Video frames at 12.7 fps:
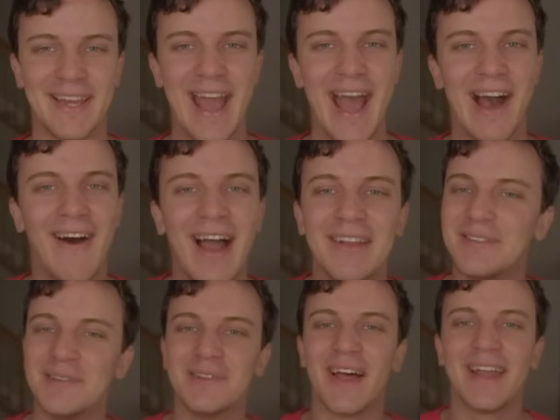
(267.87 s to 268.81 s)
now. I
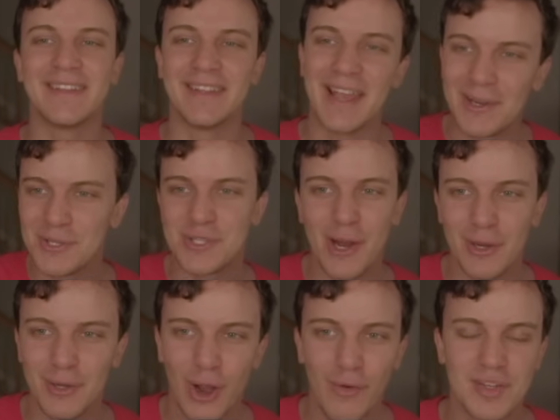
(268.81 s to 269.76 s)
do like the Jaeger
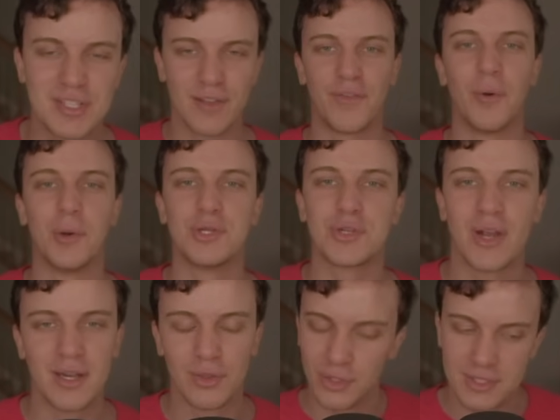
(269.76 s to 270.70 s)
Sharangovich to Foley
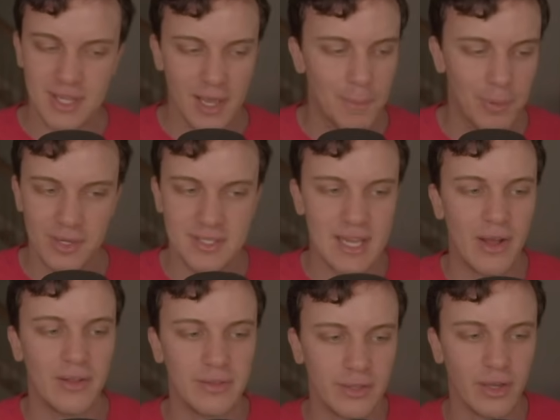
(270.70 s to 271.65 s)
trade. It looks like a pretty
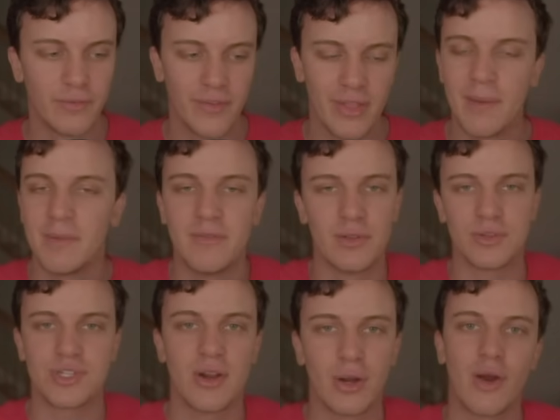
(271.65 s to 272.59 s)
solid deal for them, even though
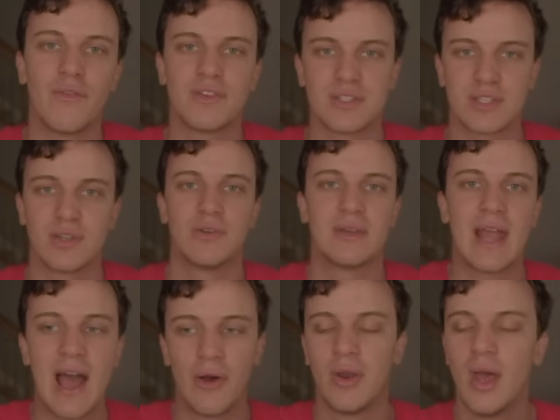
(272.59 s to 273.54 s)
Sharangovich has slowed
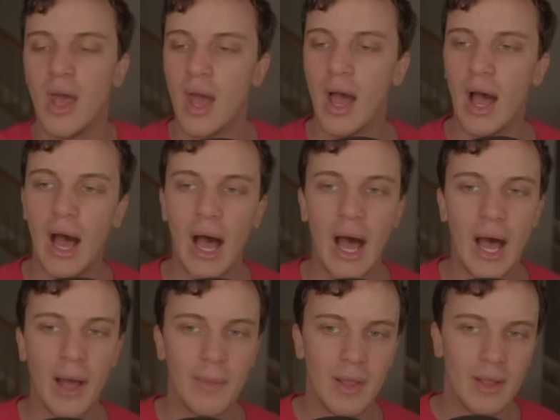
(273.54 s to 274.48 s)
down.
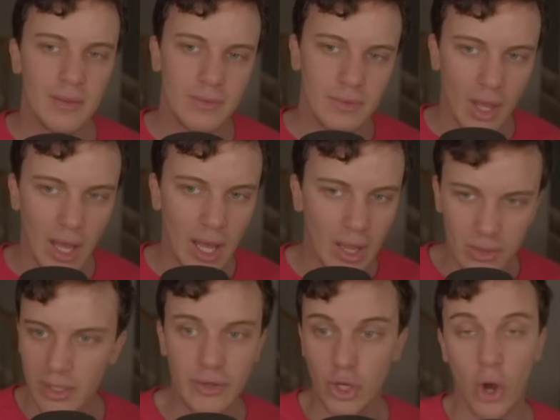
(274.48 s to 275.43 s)
The
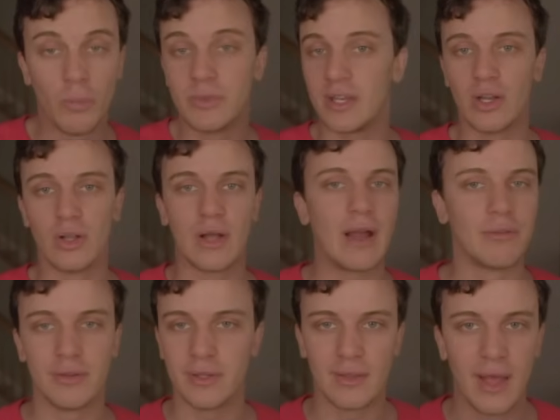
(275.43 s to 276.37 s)
Lindholm deal, I
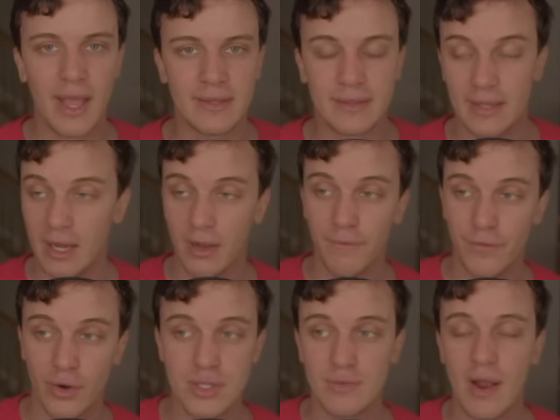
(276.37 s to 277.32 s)
really liked getting a
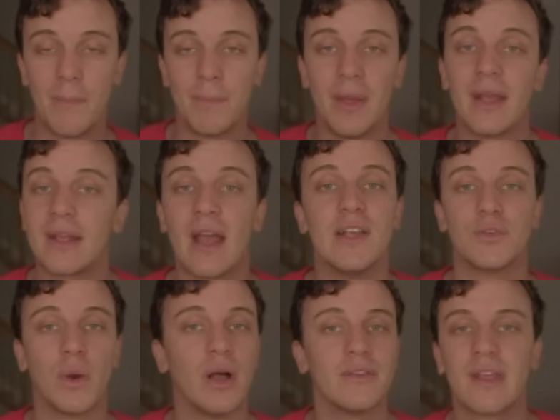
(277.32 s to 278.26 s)
first round pick as
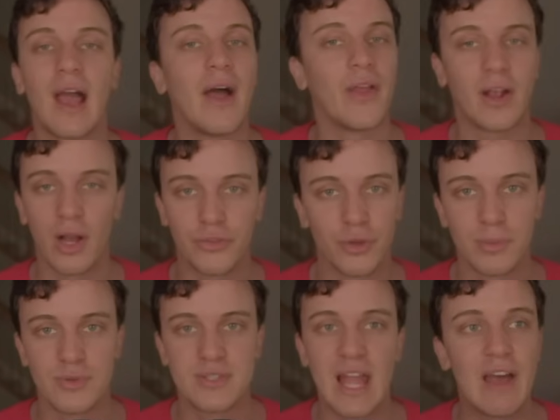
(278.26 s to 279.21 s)
well as a guy like Hunter
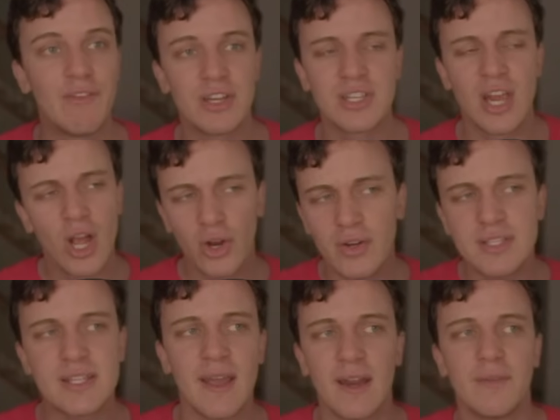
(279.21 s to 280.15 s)
Brustevich. Chris
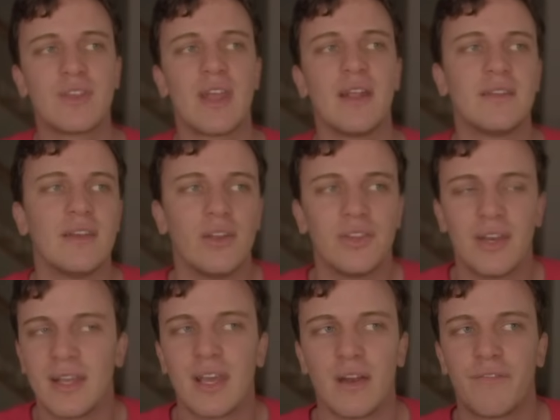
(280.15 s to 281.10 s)
Tanev deal, you
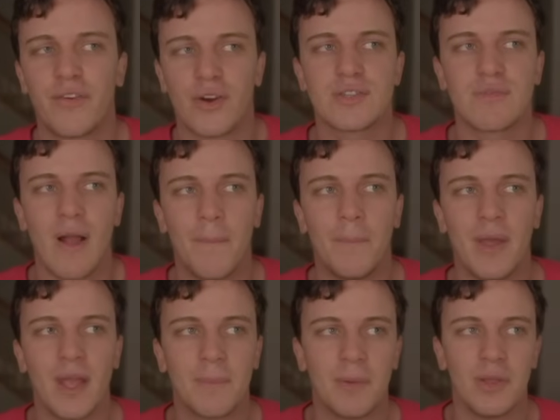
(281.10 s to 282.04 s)
didn't get a first round
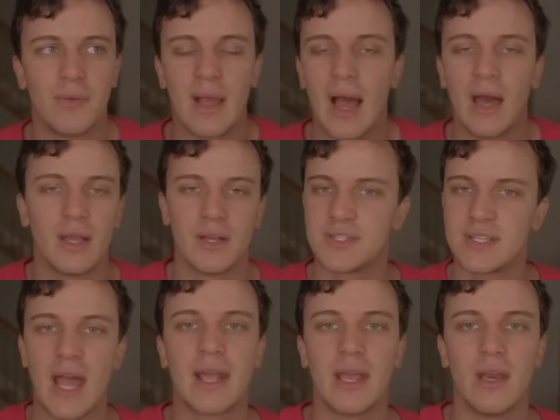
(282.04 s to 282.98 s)
pick, but you got a
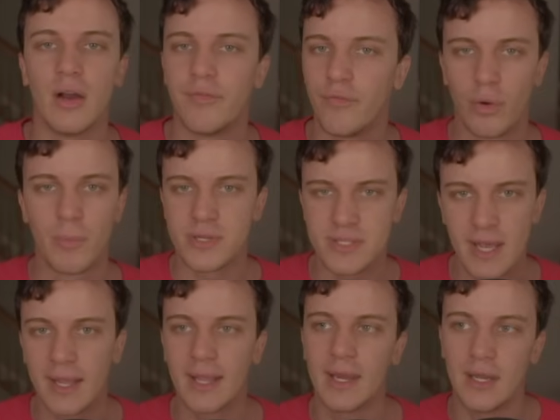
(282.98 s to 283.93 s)
second, a former
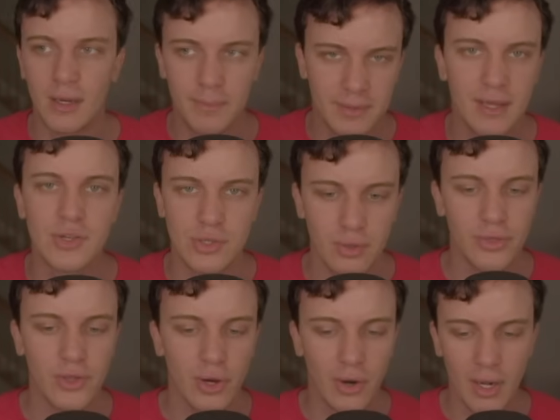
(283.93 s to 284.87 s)
second, and a potential
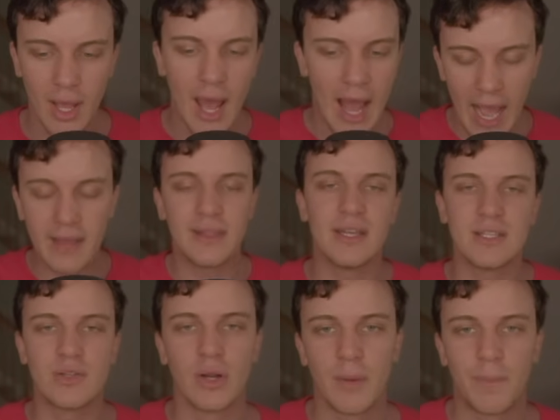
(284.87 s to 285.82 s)
third. I think he's
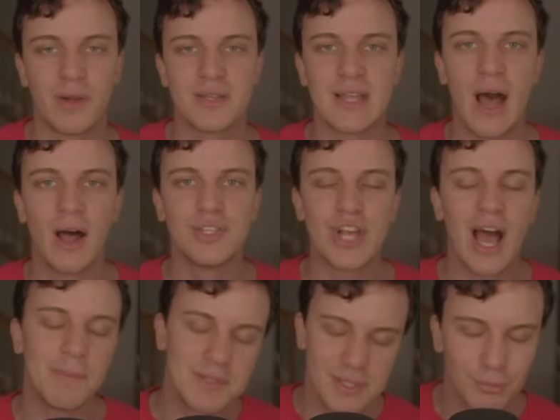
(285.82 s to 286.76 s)
doing a pretty solid
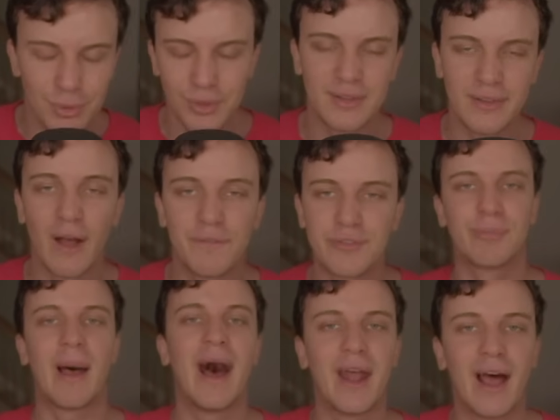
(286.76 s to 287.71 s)
job. He's in a really tough
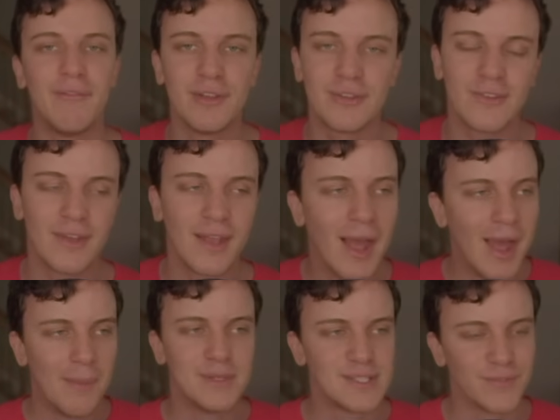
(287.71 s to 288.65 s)
spot, obviously,
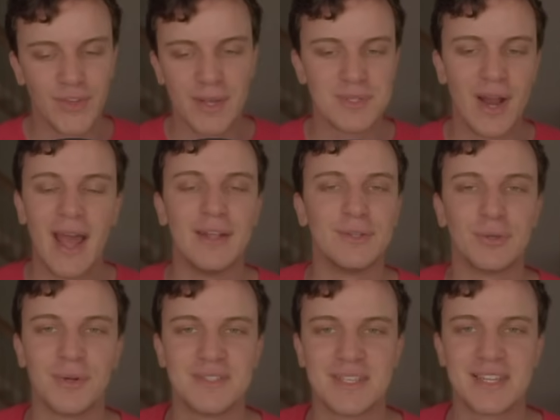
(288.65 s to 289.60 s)
because the Flames are heading
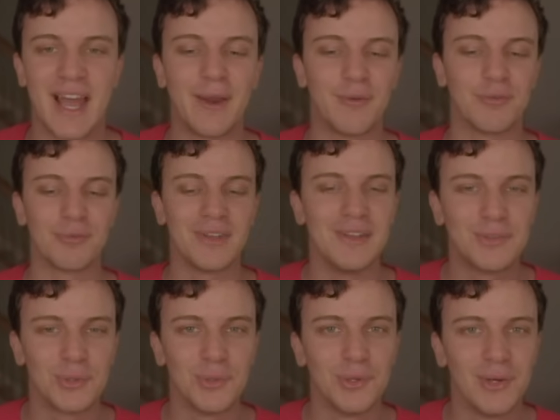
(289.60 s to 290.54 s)
towards this kind of
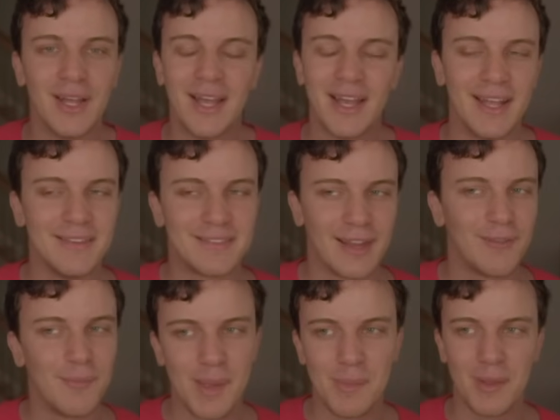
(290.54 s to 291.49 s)
retool instead
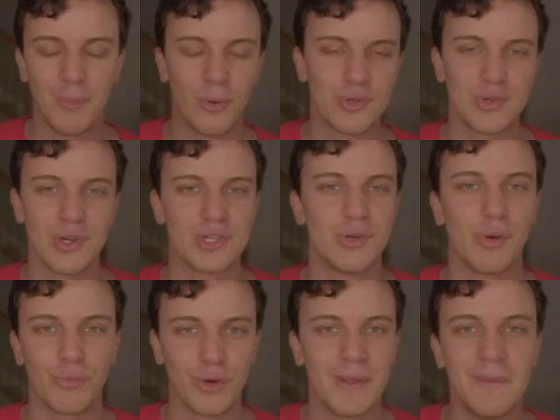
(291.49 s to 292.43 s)
of maybe a more
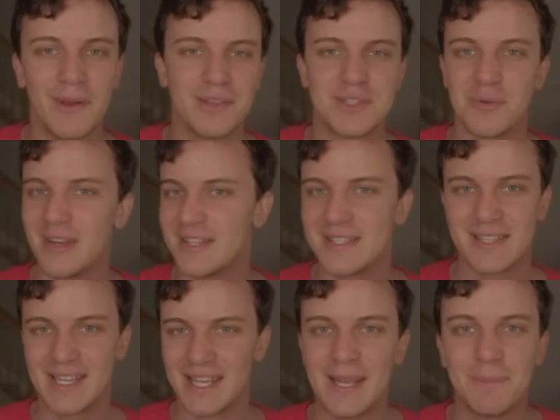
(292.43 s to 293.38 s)
traditional rebuild. So he needs to
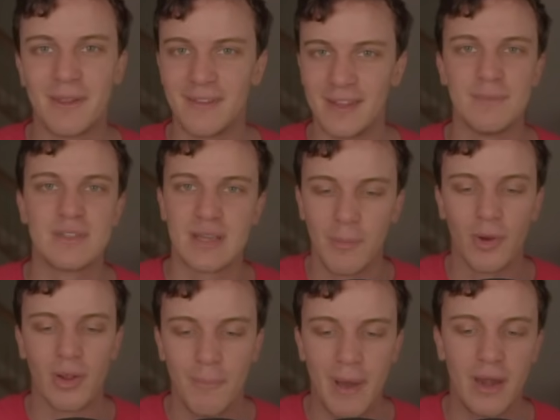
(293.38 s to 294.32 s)
keep the team
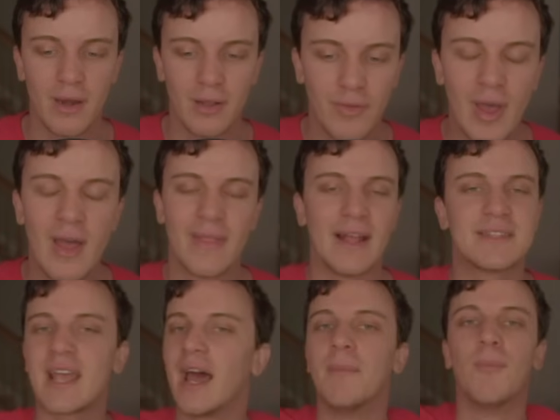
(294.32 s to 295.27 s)
somewhat competitive. That's
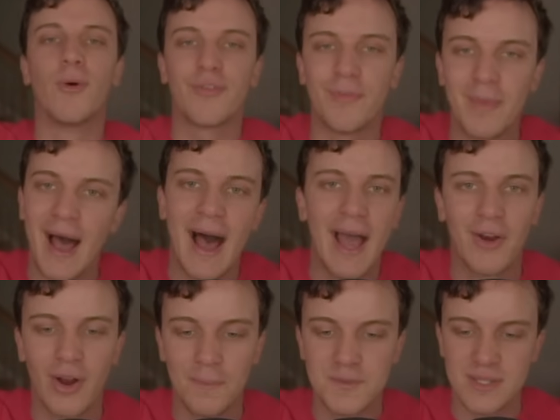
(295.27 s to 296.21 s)
kind of more from the
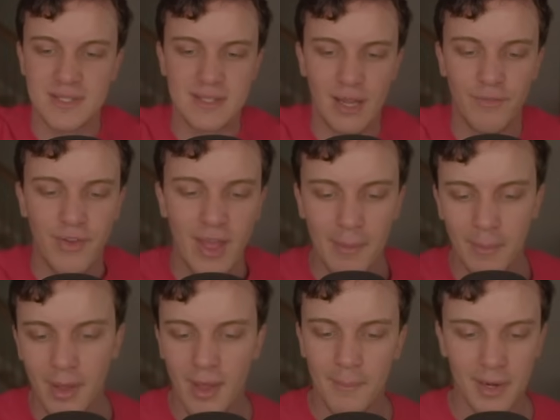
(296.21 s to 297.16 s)
higher ups instead of
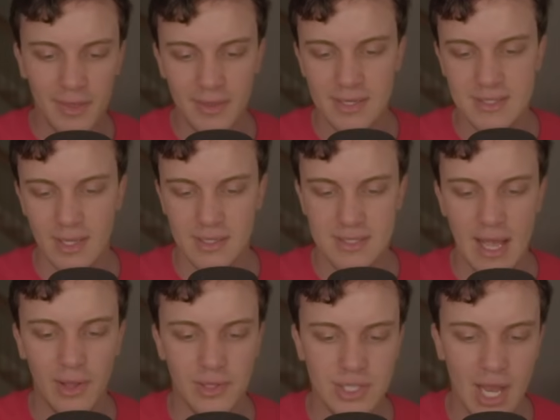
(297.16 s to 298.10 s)
him, but I think he's done a
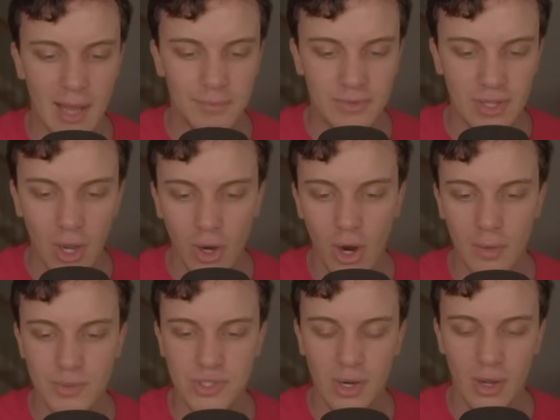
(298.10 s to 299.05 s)
solid job. Doug
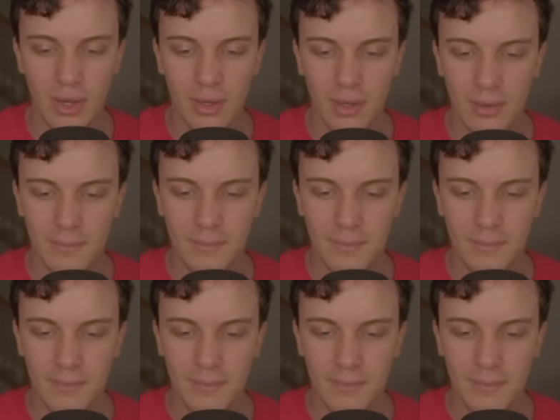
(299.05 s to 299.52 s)
Armstrong,